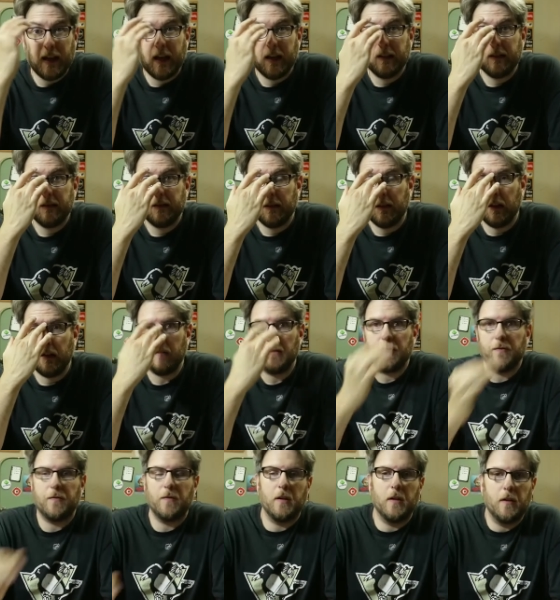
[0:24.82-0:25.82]
that
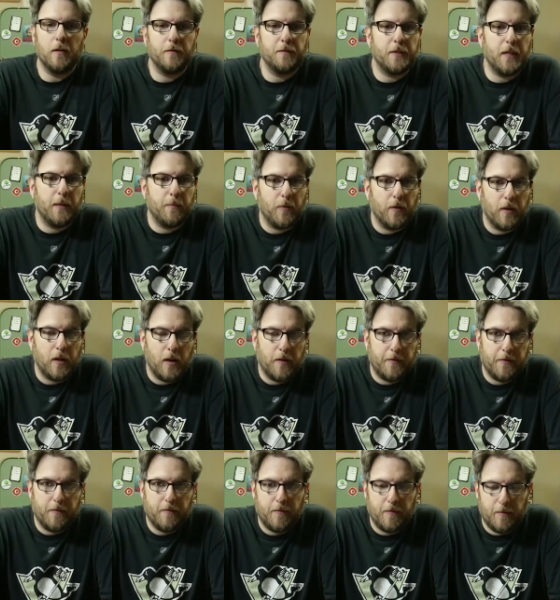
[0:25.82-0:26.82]
of of tapering
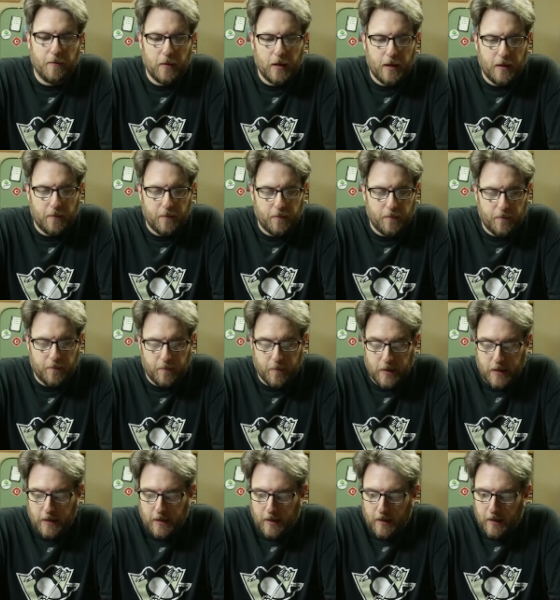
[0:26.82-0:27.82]
off of my
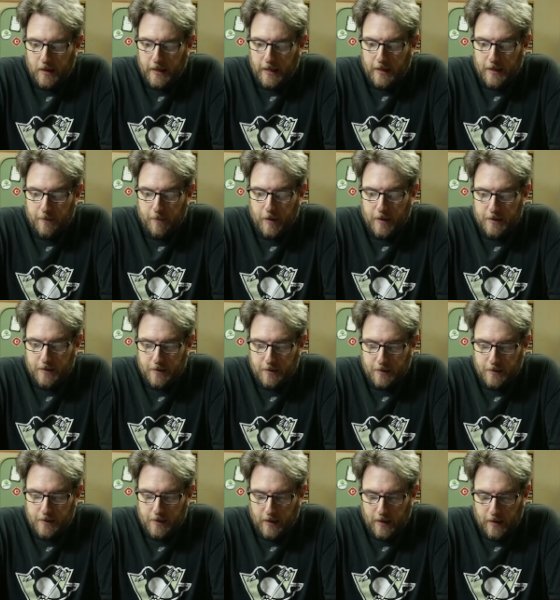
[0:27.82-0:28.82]

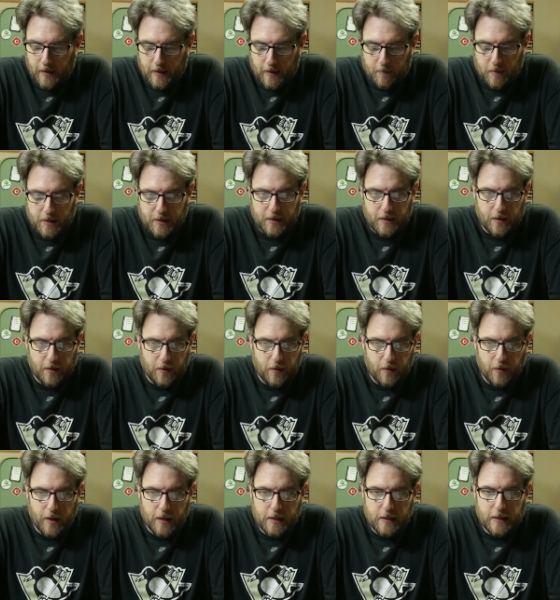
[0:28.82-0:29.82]
antidepressants and I must tell
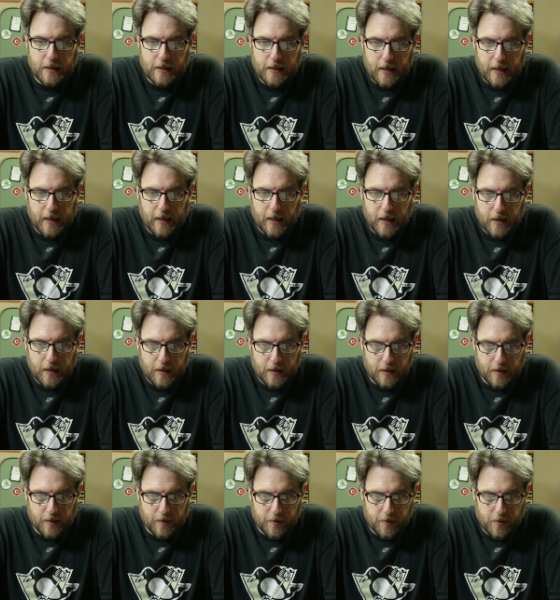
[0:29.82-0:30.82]
you that today
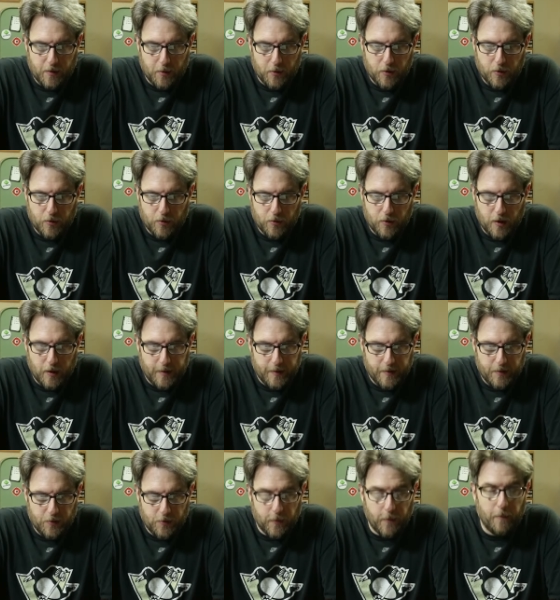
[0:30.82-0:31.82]
is
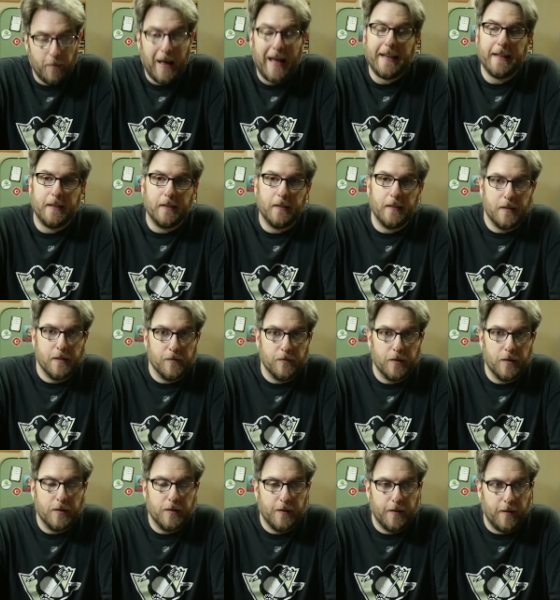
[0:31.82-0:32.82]
uh, dramatically
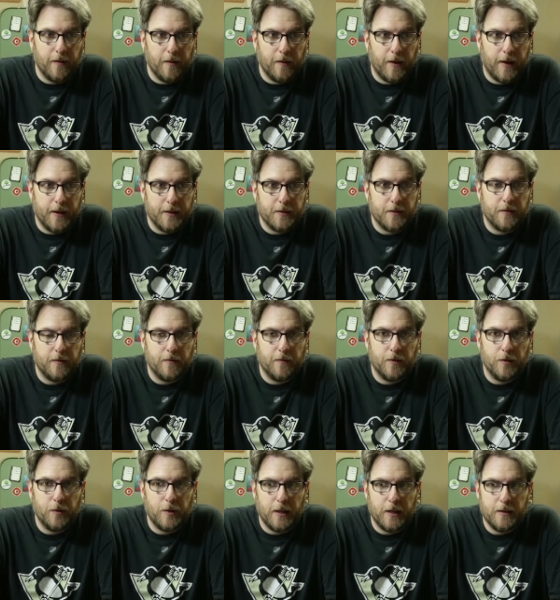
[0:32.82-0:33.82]
different than the last
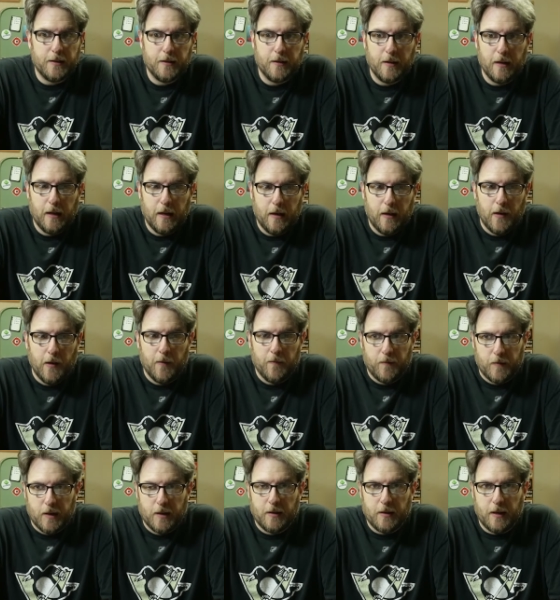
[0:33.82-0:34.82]
few days.
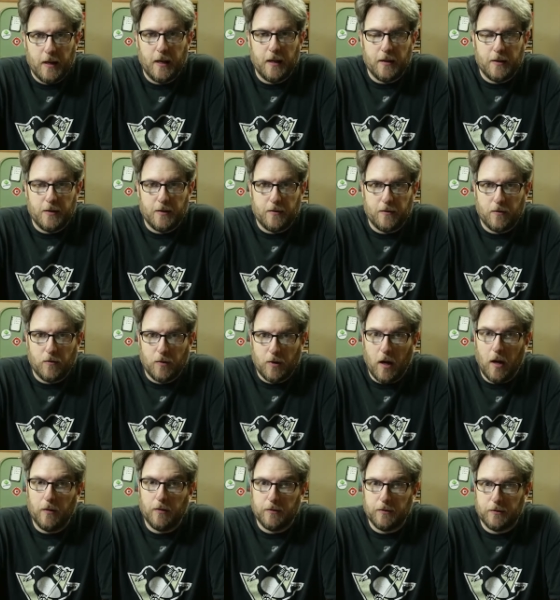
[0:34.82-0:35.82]
Today is
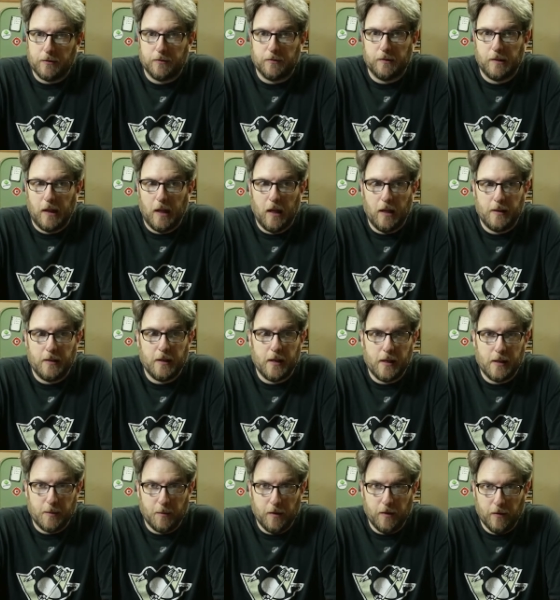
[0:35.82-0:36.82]
tough. Uh,
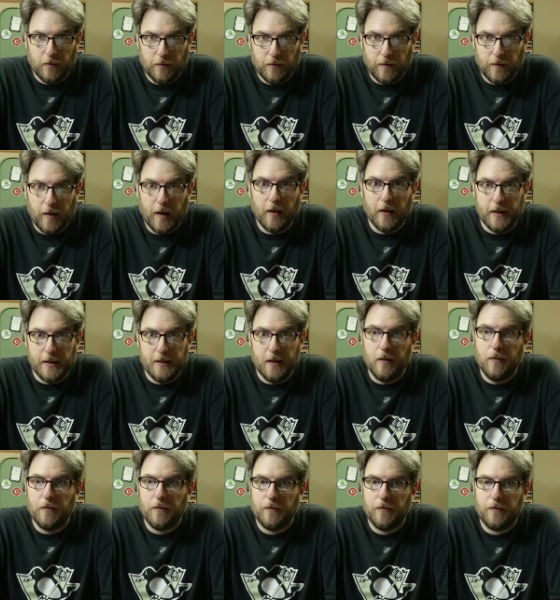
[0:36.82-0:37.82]
today has been very
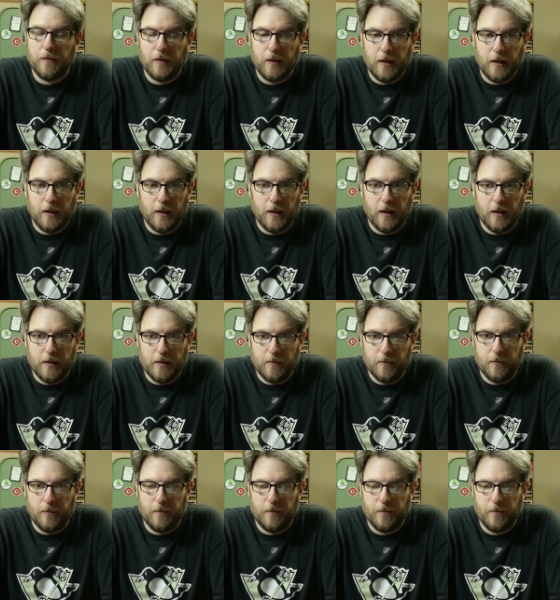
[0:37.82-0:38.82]
tough.
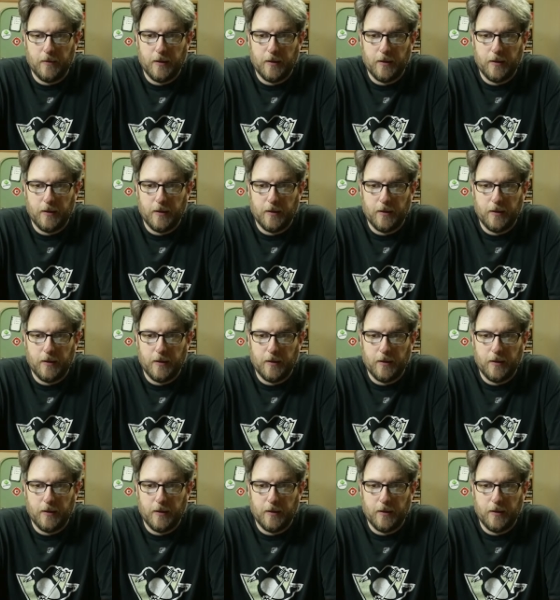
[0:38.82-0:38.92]
Um,